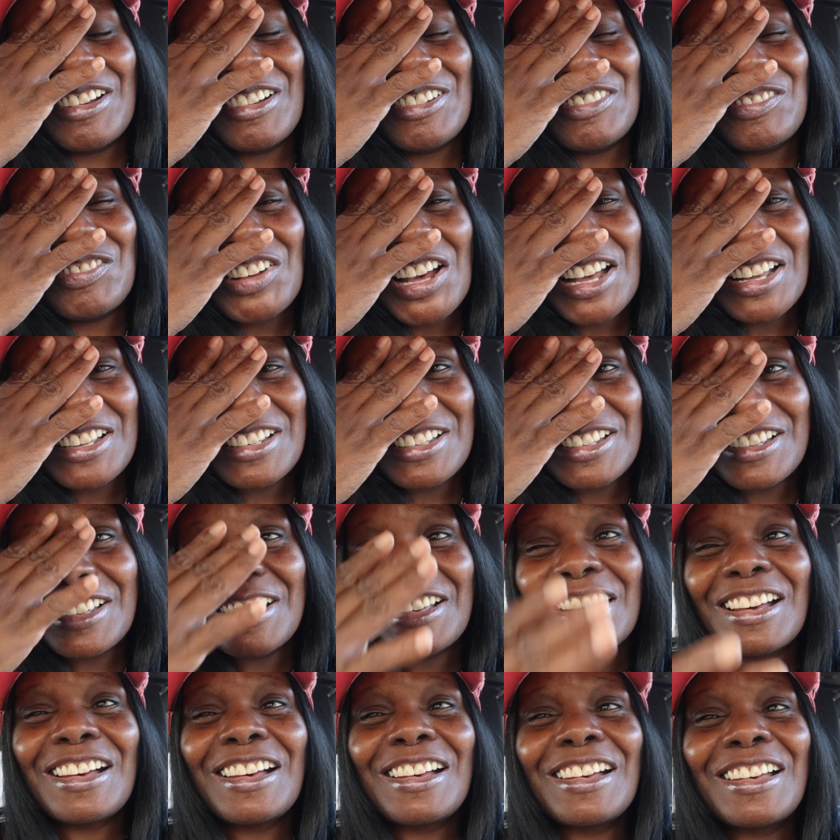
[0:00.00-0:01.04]
oh my
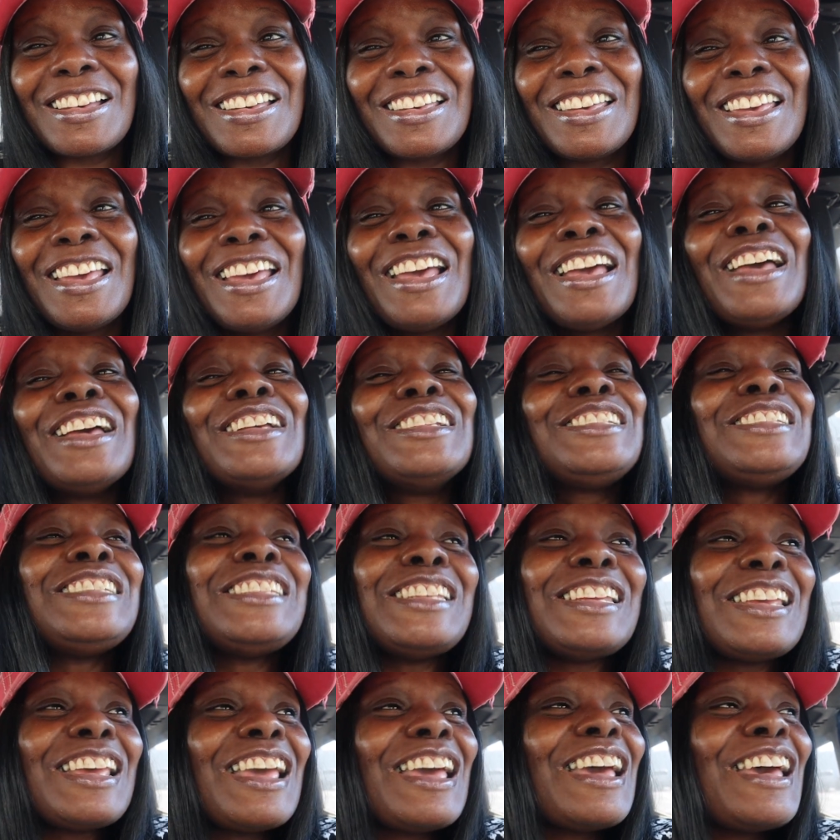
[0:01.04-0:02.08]
God.
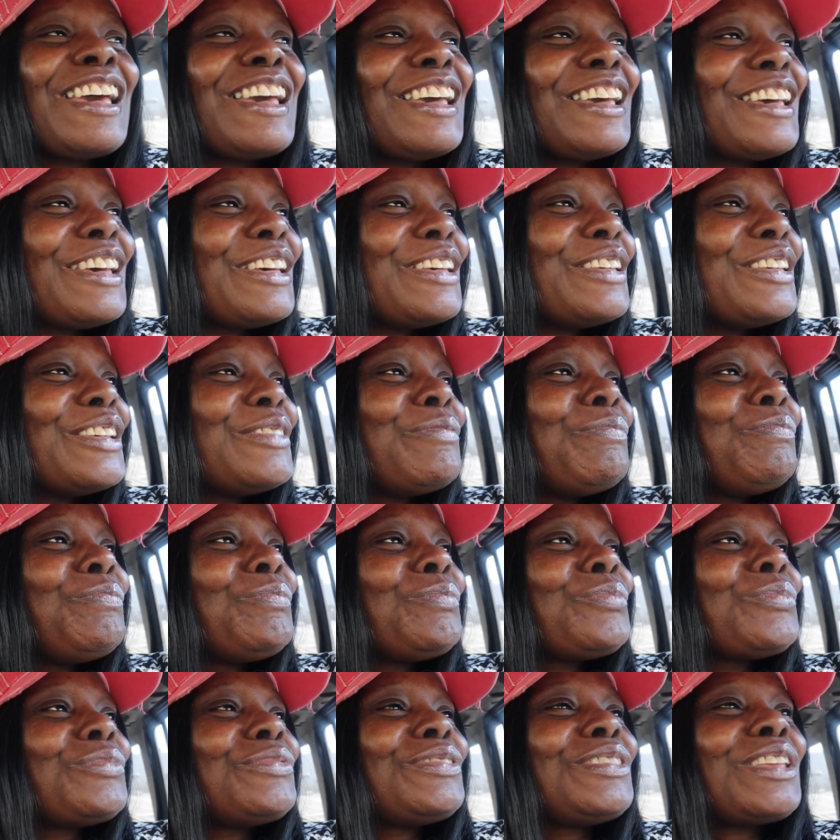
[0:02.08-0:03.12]
She had
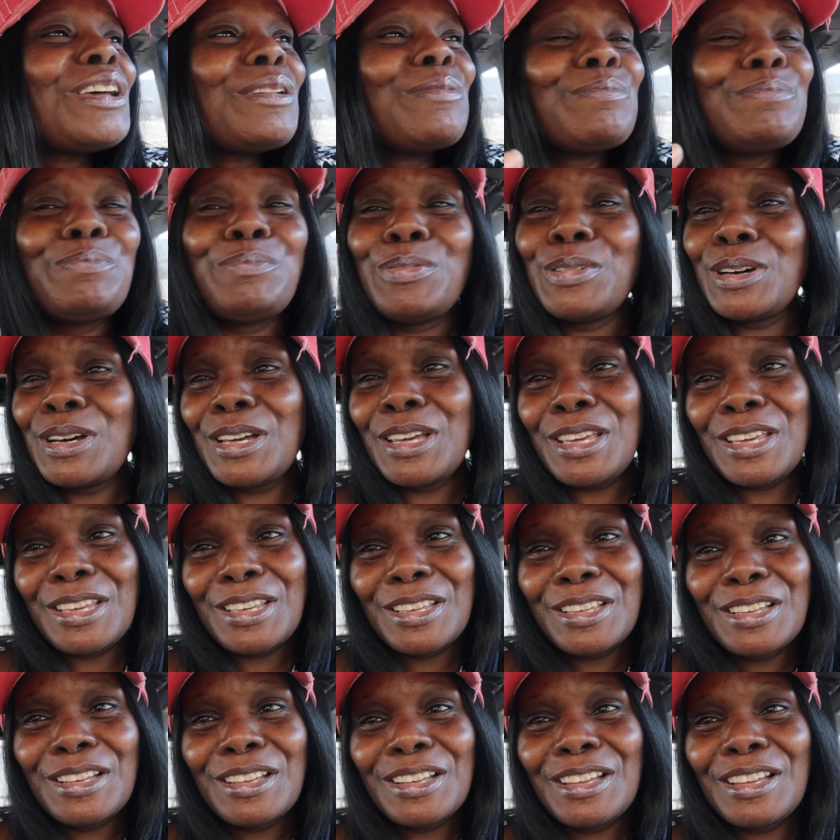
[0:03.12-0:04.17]
the butt
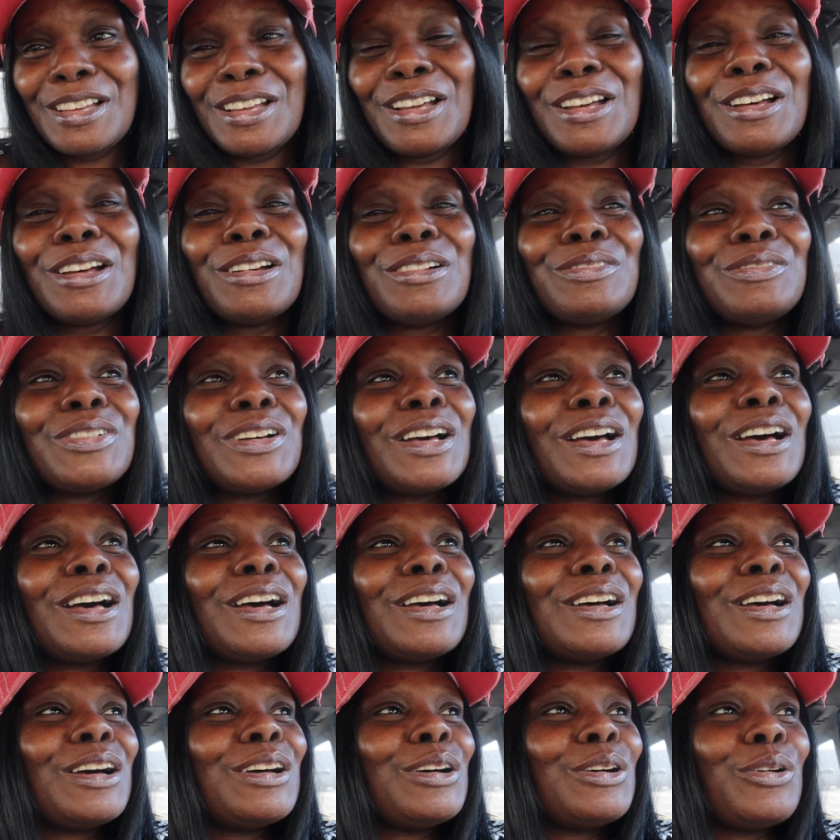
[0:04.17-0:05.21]
of
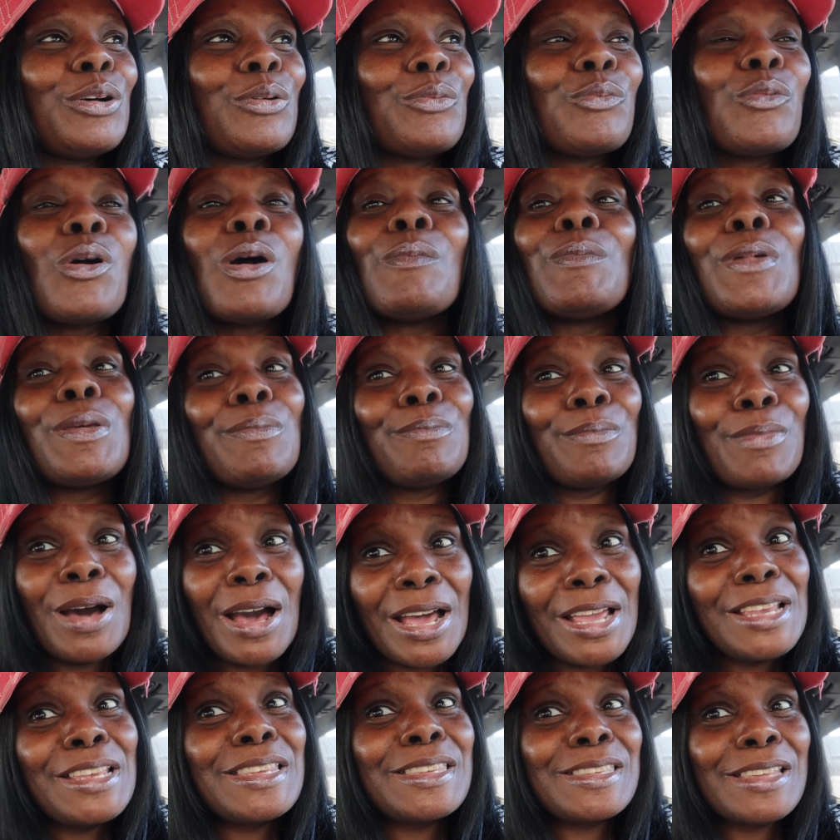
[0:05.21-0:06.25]
a, a woman
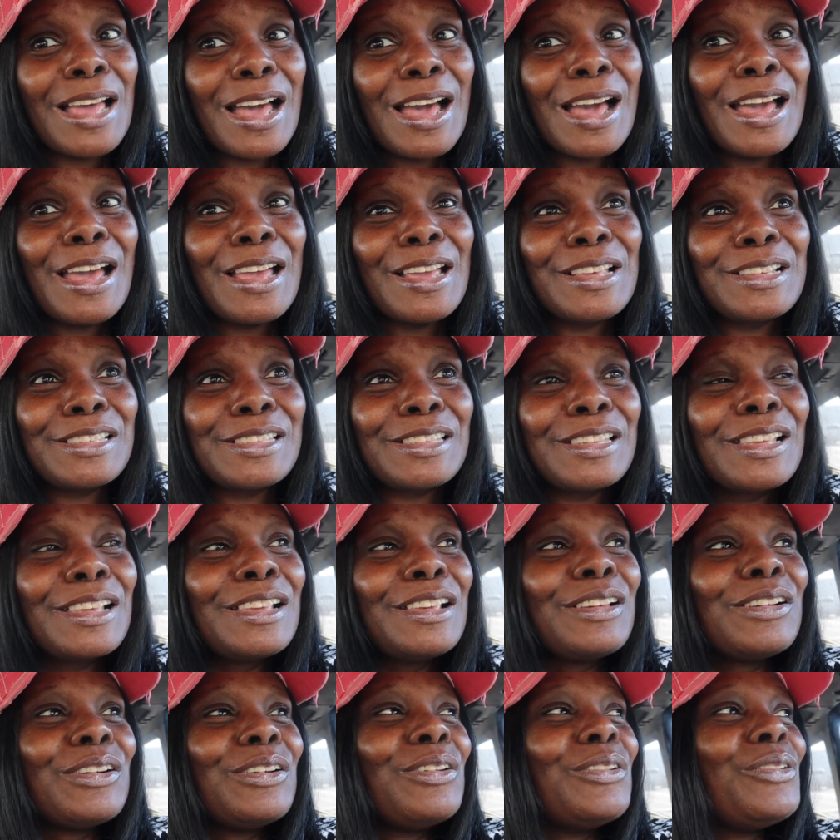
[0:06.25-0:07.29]
my size
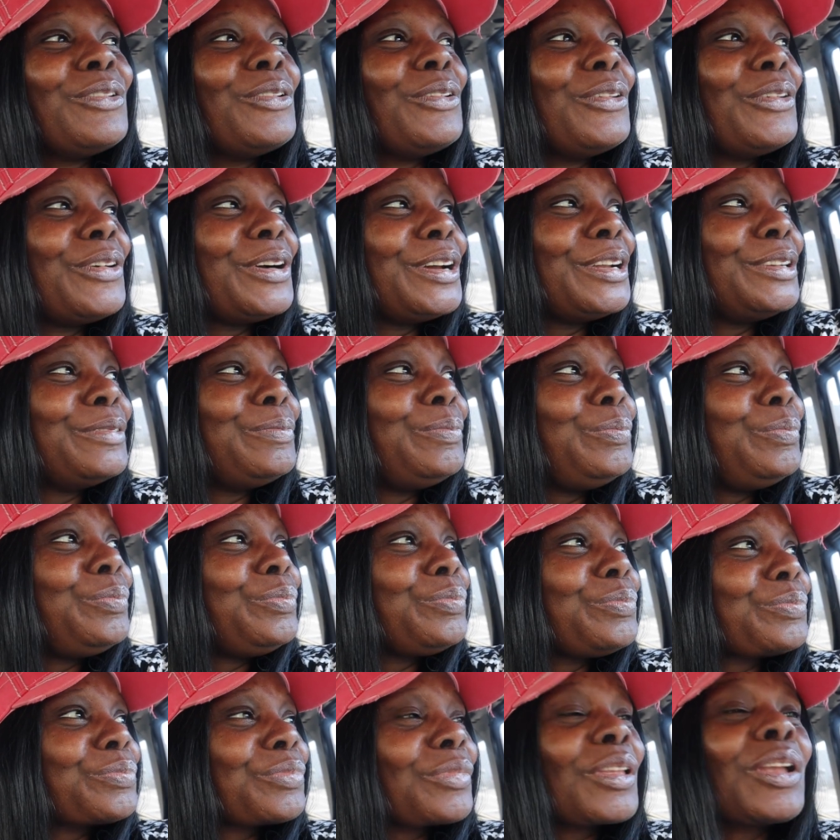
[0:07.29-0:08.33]
on
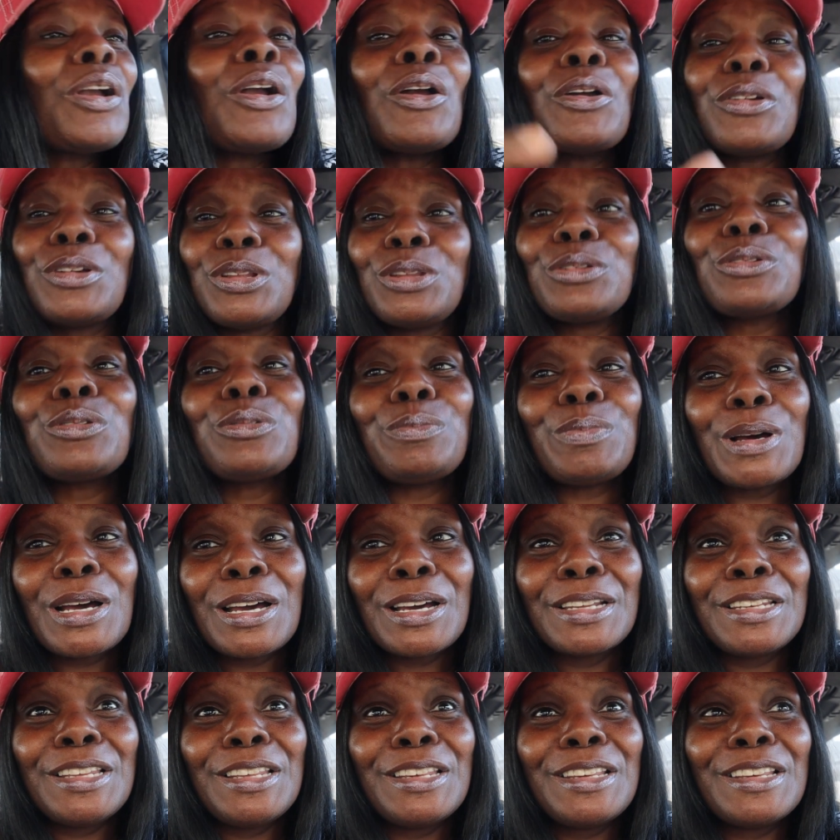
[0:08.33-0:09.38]
her little
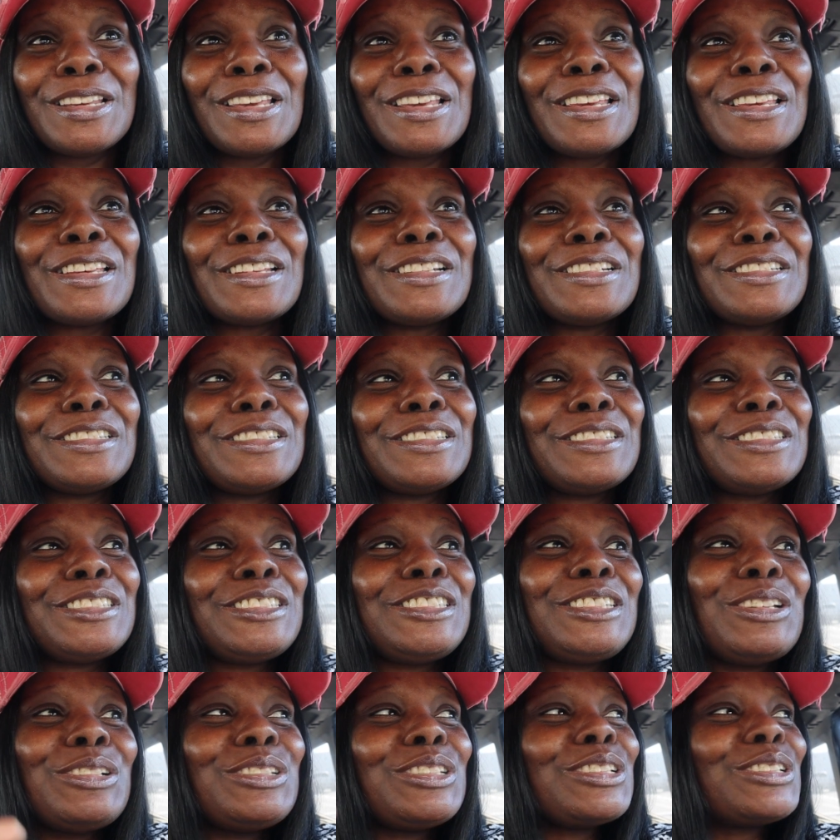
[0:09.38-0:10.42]
body and
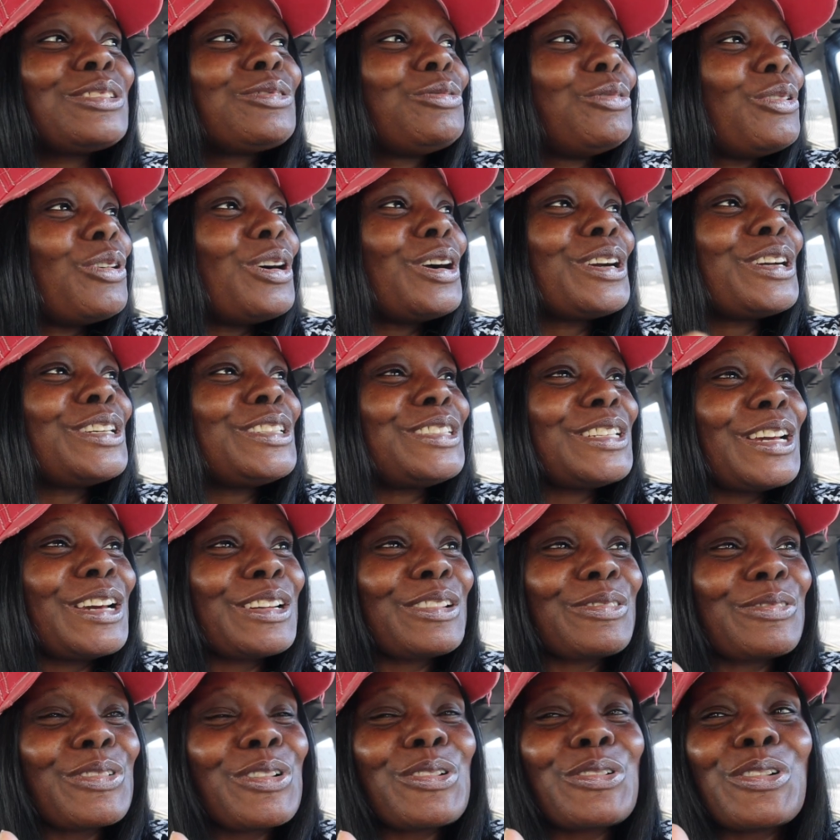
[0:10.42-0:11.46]
she just walking down
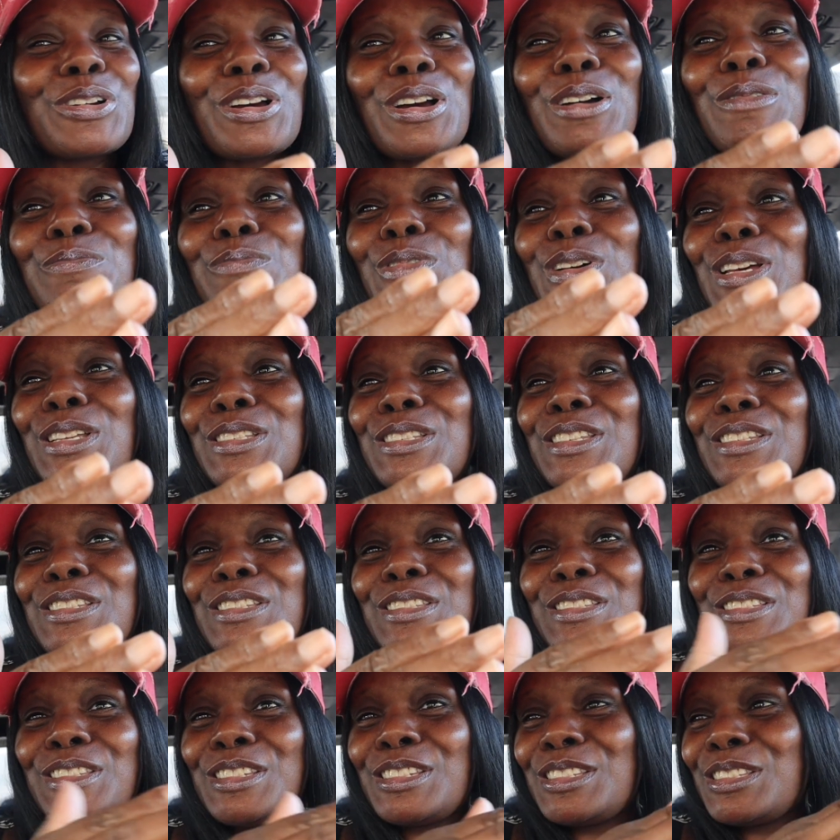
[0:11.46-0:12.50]
the road her butt
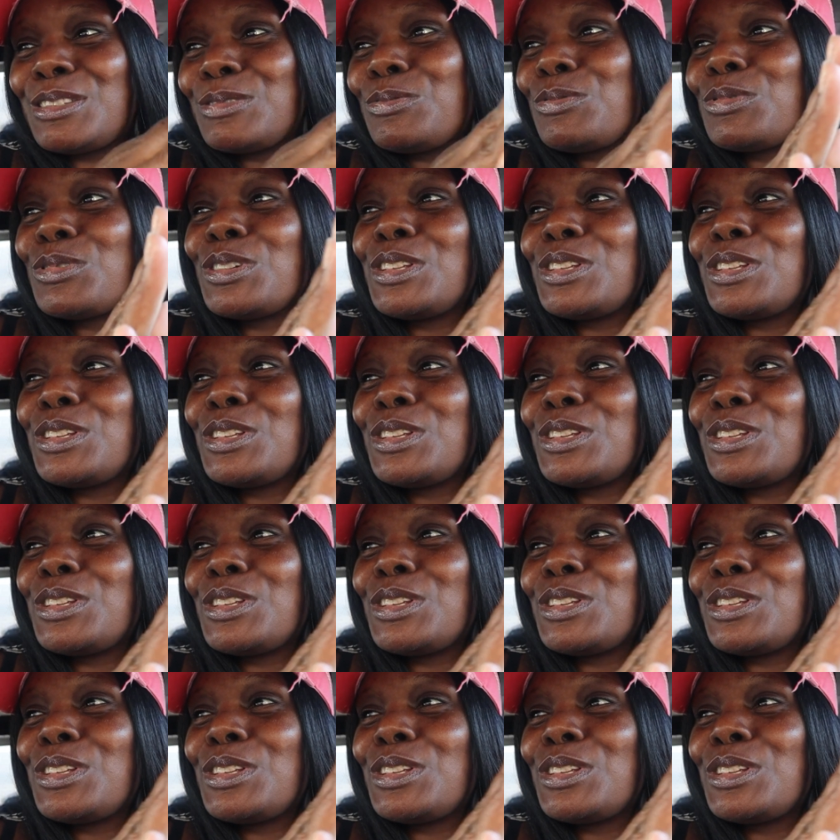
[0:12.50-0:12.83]
just just